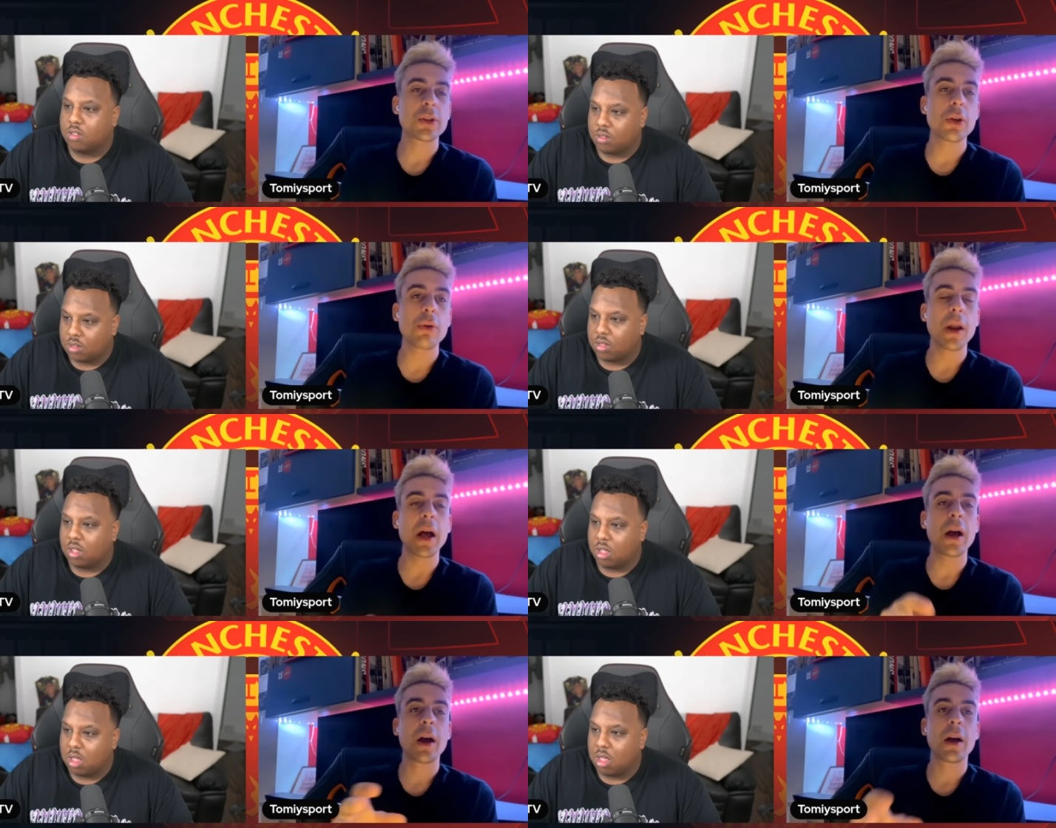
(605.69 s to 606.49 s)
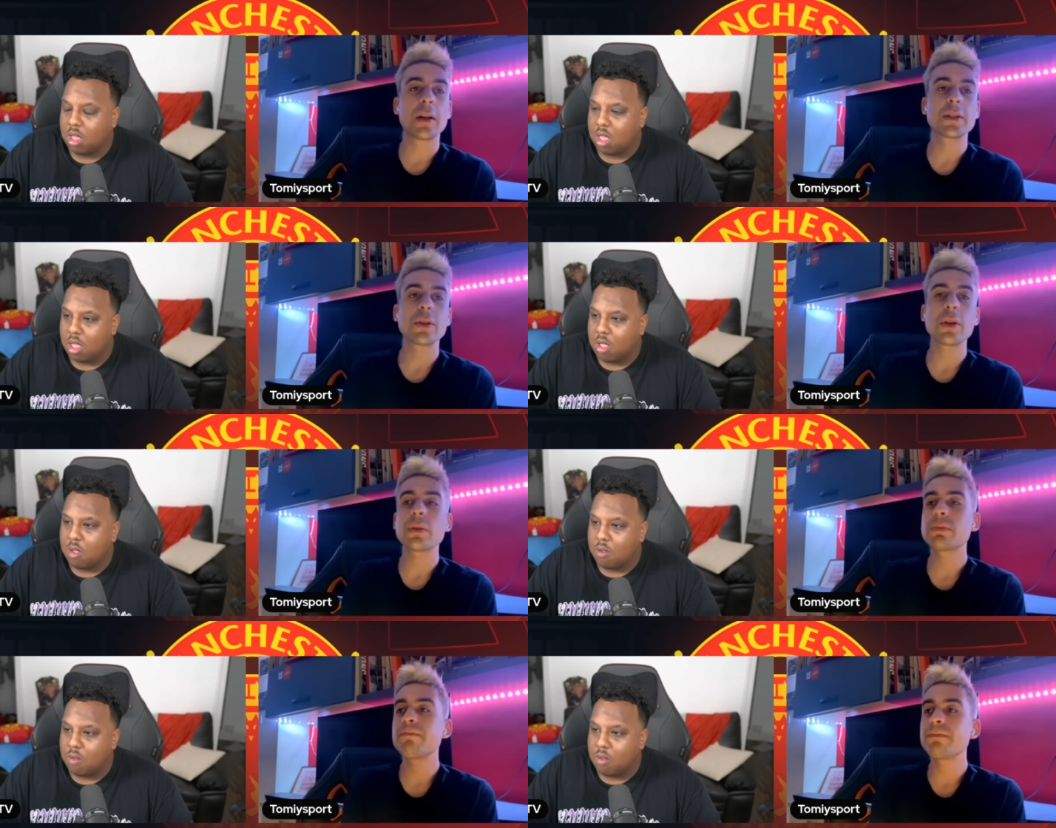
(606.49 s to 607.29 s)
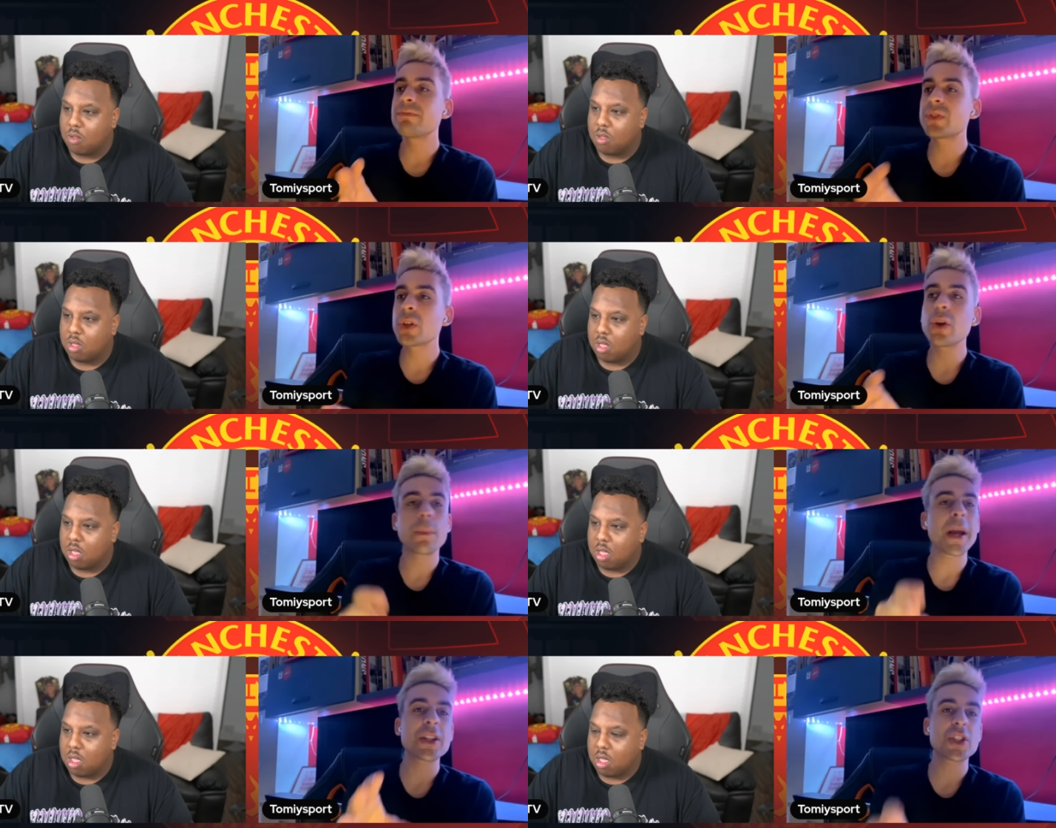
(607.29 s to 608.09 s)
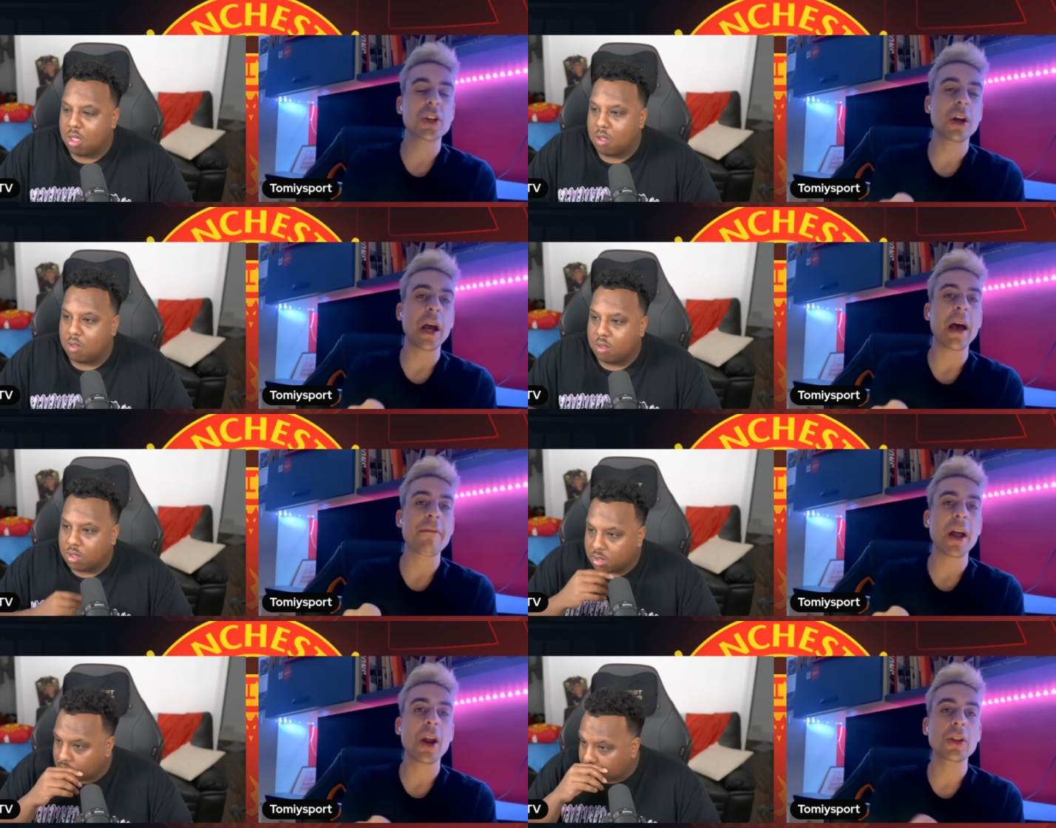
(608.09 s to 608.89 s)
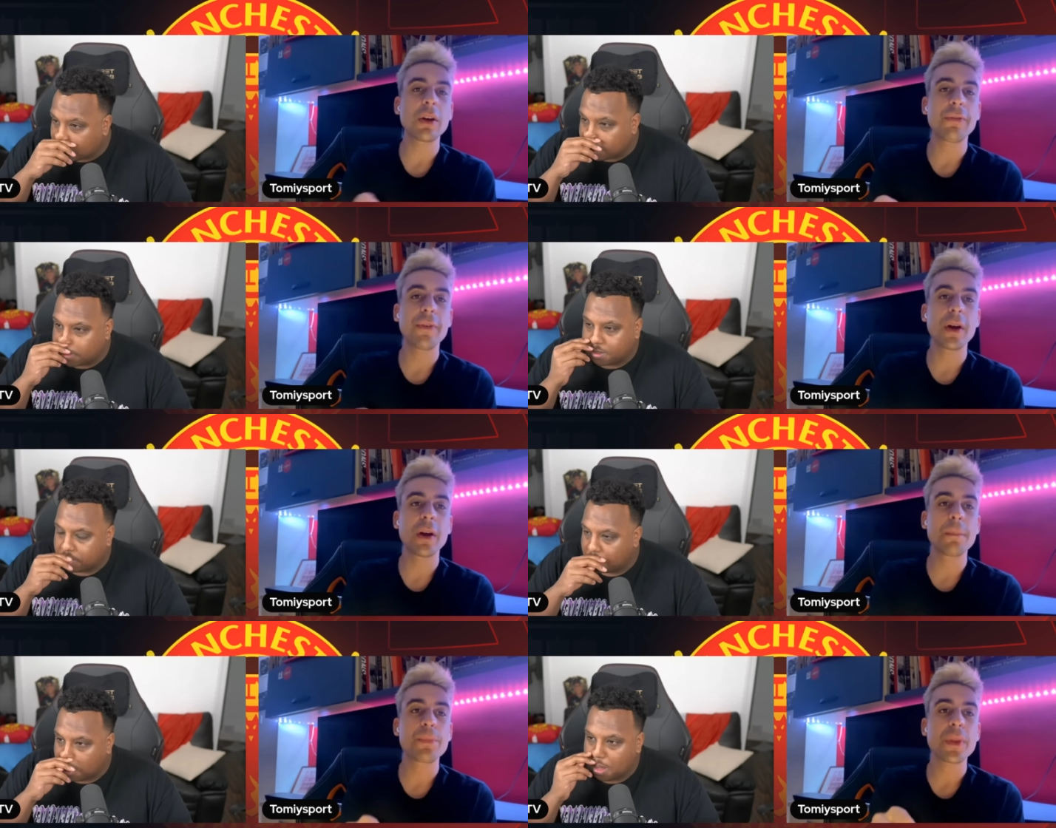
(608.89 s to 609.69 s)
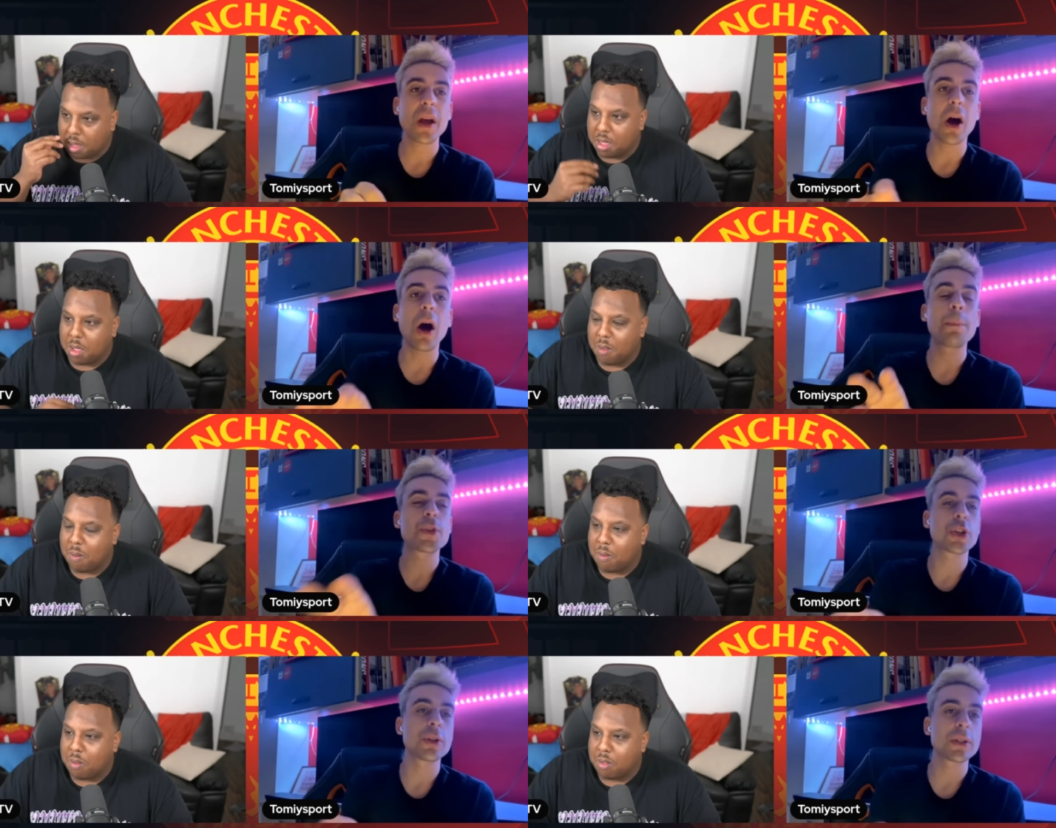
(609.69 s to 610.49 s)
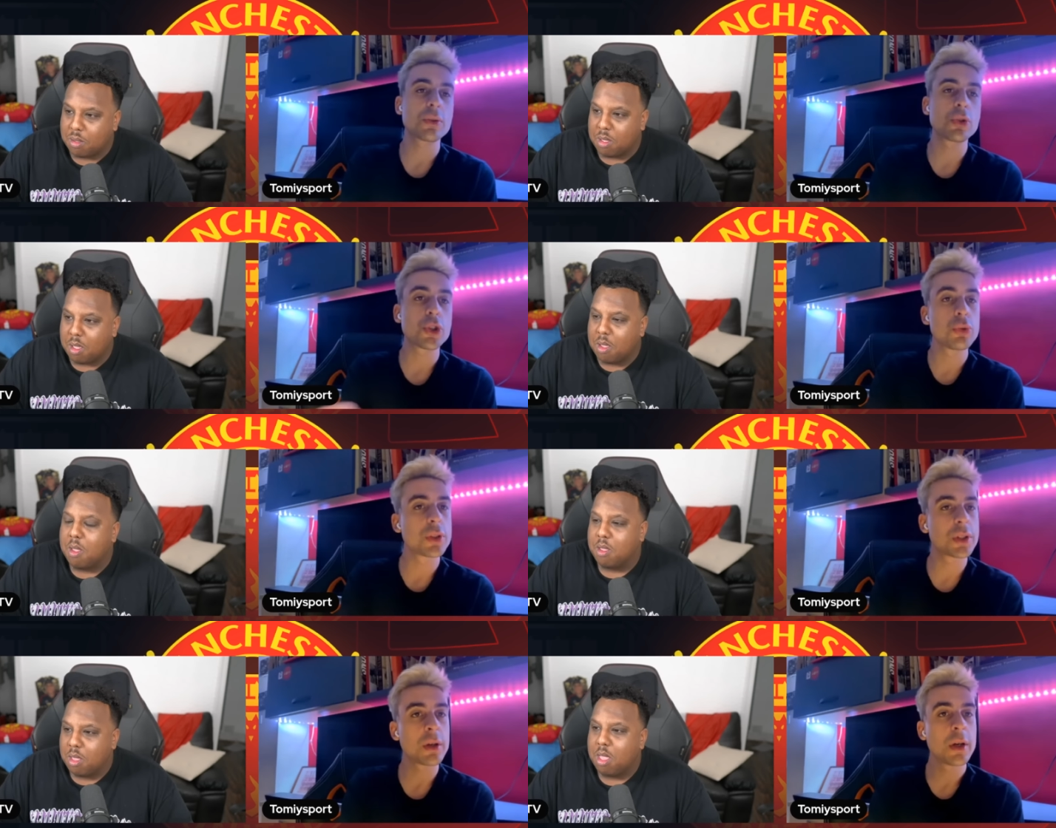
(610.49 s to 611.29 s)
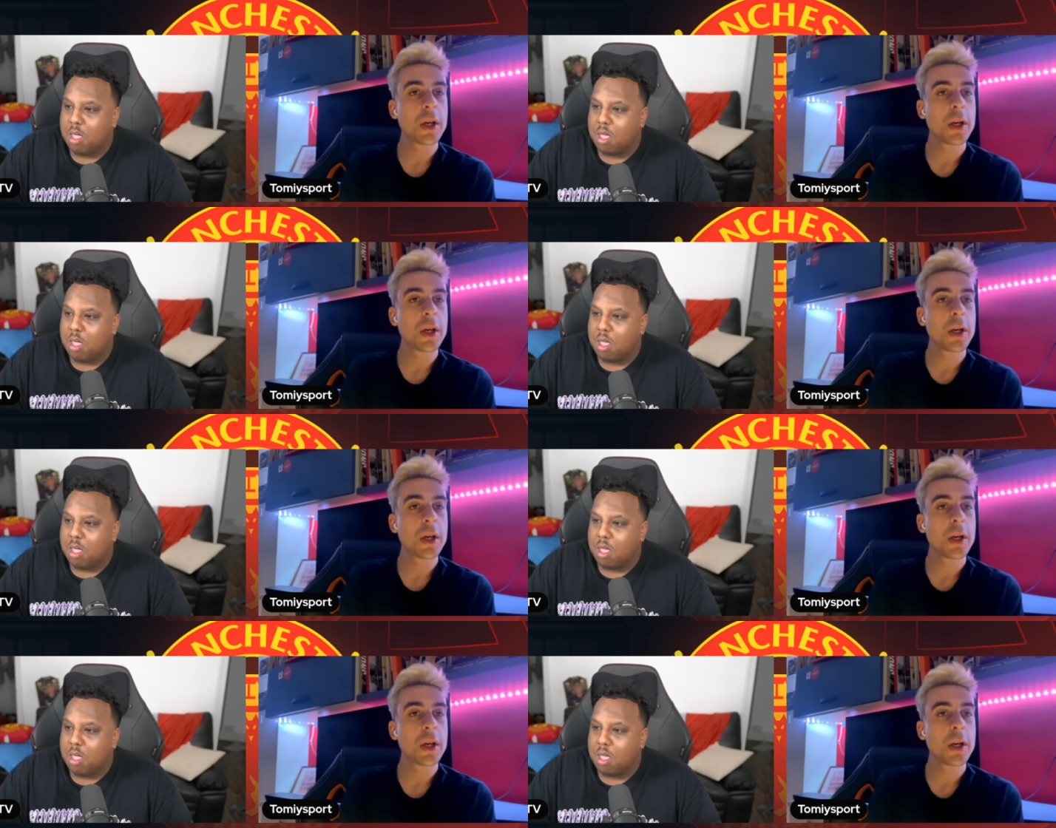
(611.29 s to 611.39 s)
Speaker 1: So you uh, so you, so your manager gonna have a lot of options to choose